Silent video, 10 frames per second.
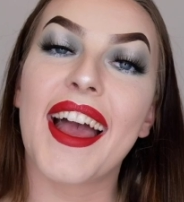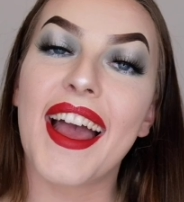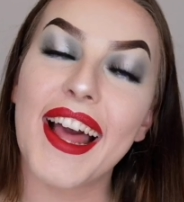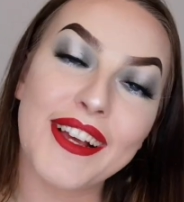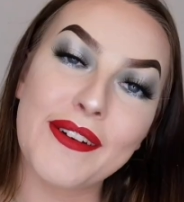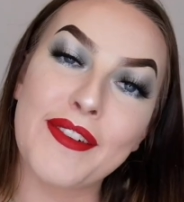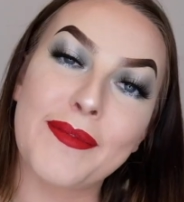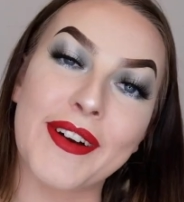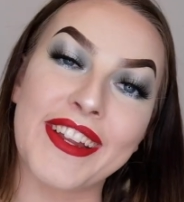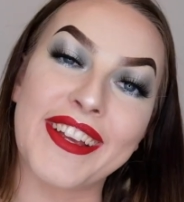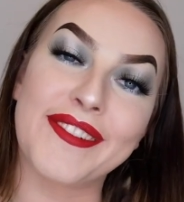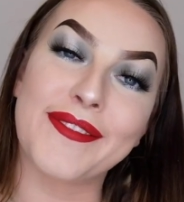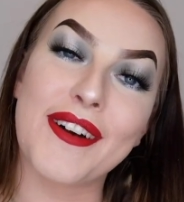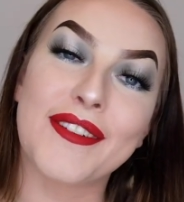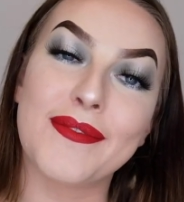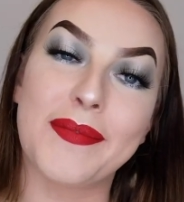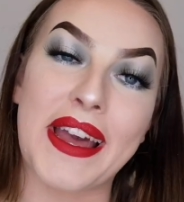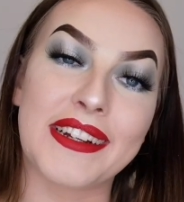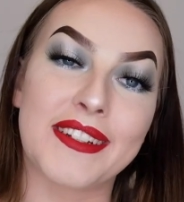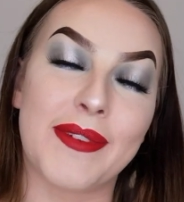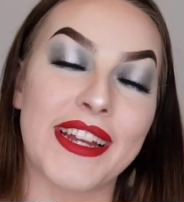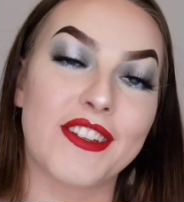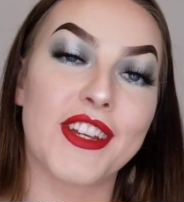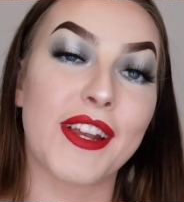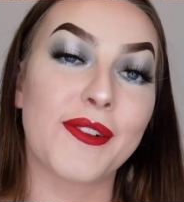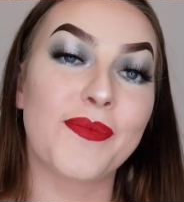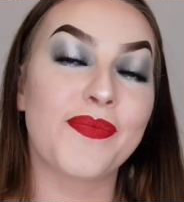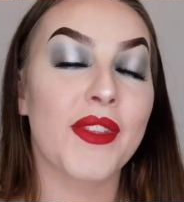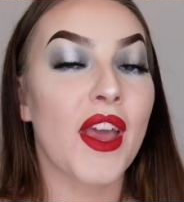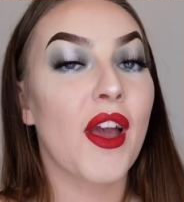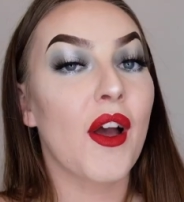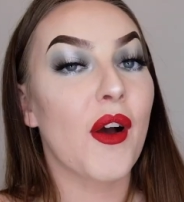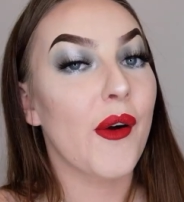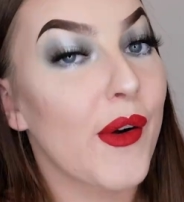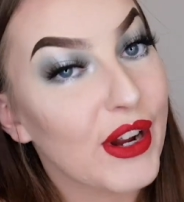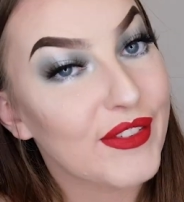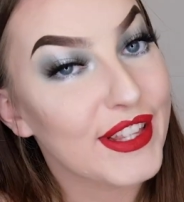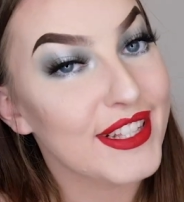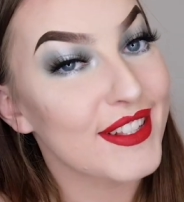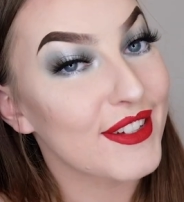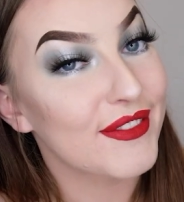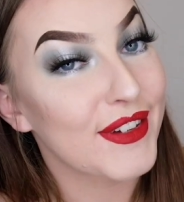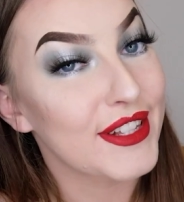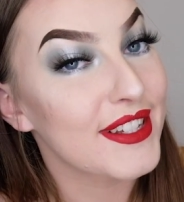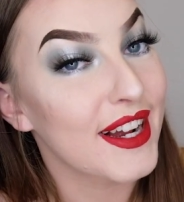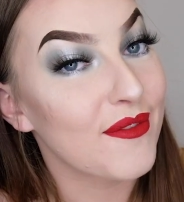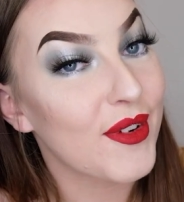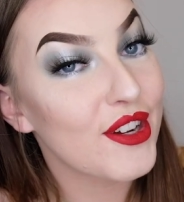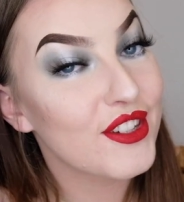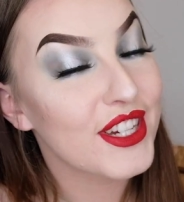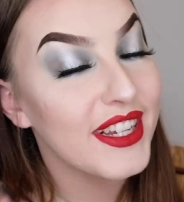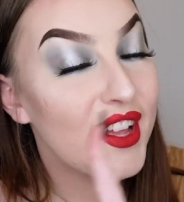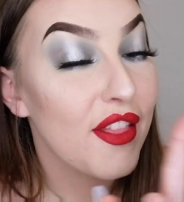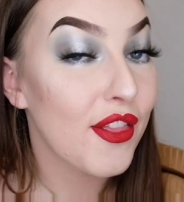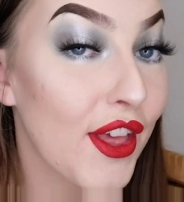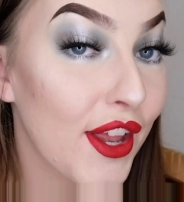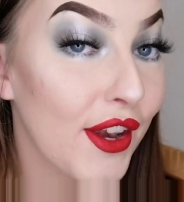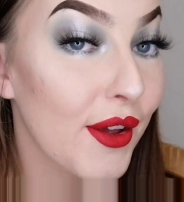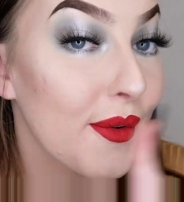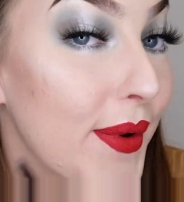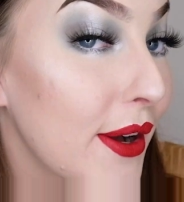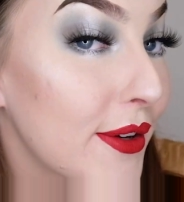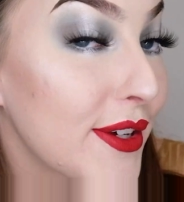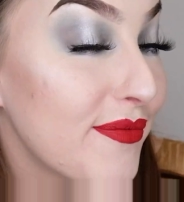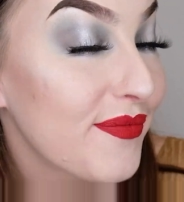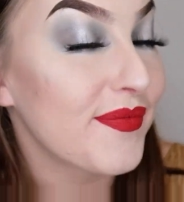Hello everybody, welcome back to my channel, or if this is your first time watching, then welcome.